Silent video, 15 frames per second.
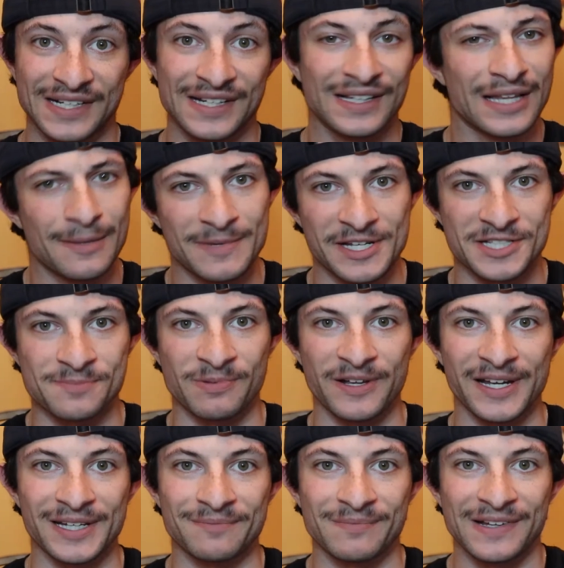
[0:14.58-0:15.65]
Let me
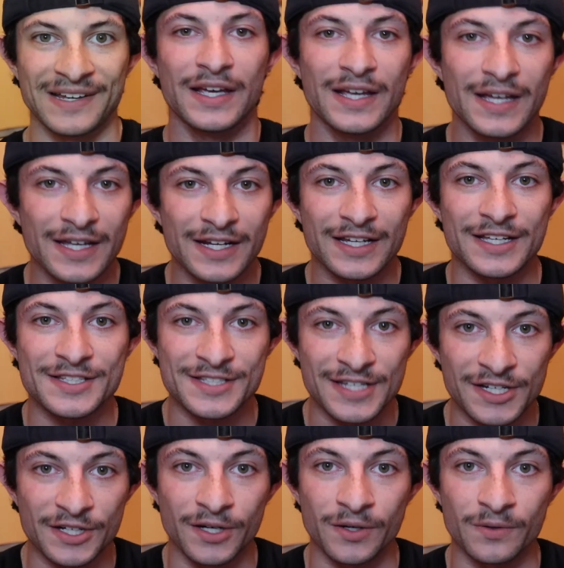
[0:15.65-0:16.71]
explain. In a
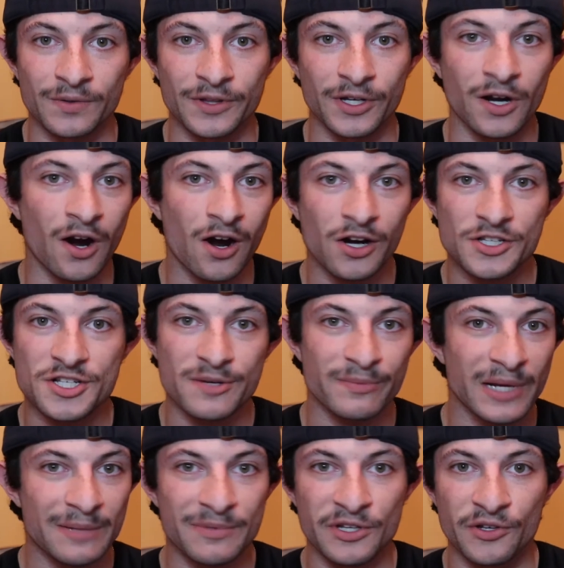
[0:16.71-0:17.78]
casino, the cards are
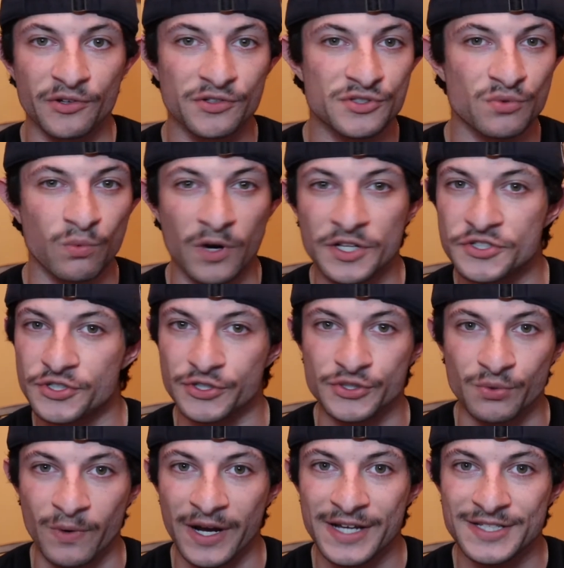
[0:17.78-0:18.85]
maybe used once or
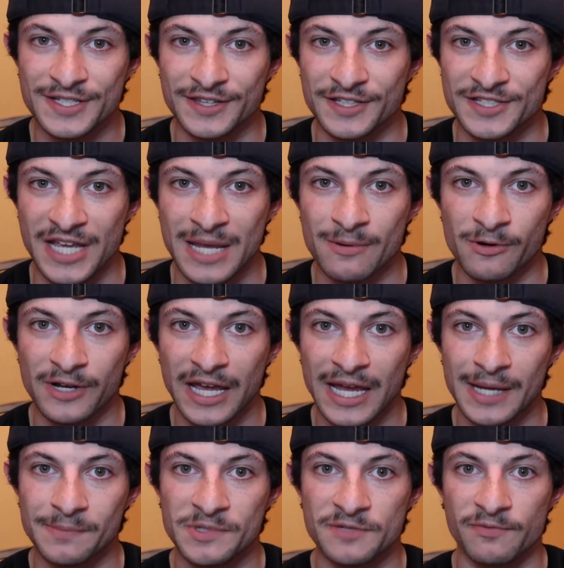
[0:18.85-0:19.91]
twice at the table
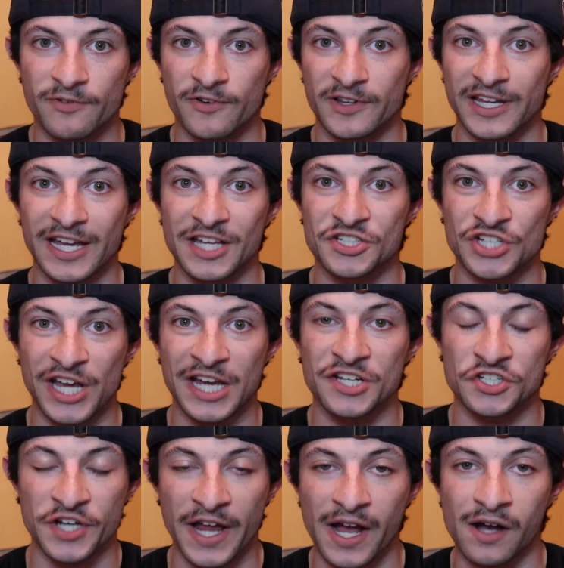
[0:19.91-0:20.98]
games before they get
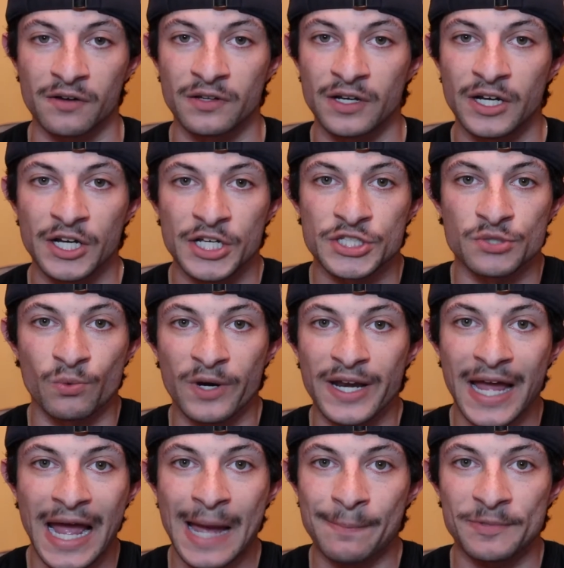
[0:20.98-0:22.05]
changed out. So
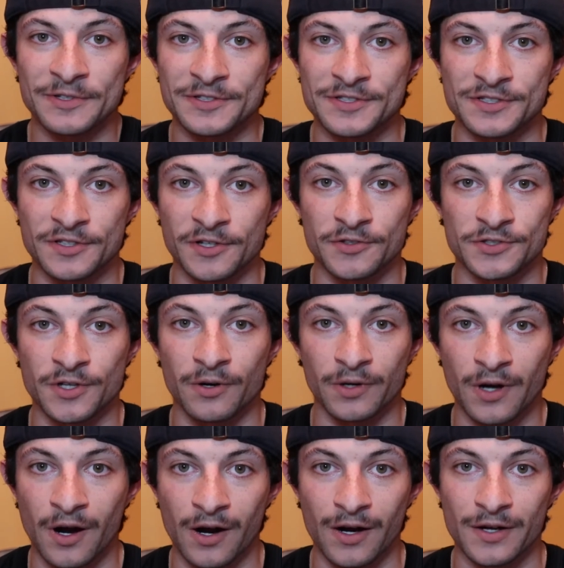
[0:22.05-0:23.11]
what happens to those
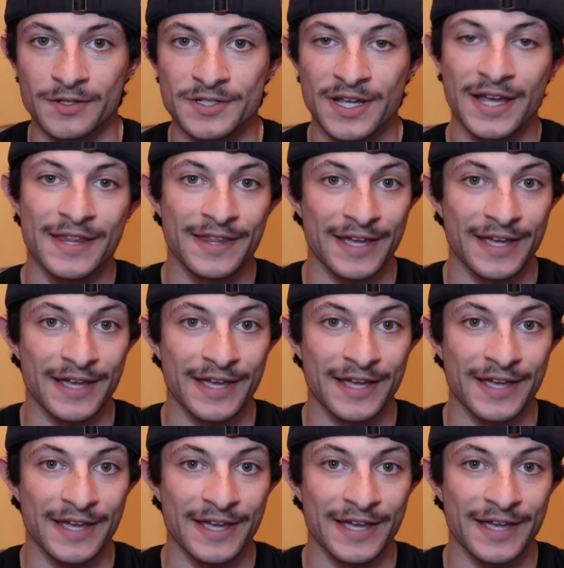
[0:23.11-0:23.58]
old cards?